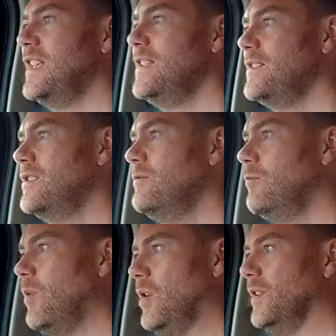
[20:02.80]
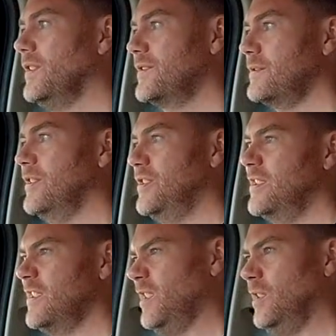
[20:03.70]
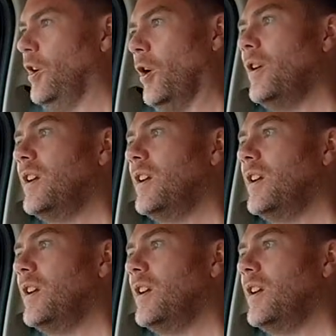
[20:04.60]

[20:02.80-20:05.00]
things you want, which is the look.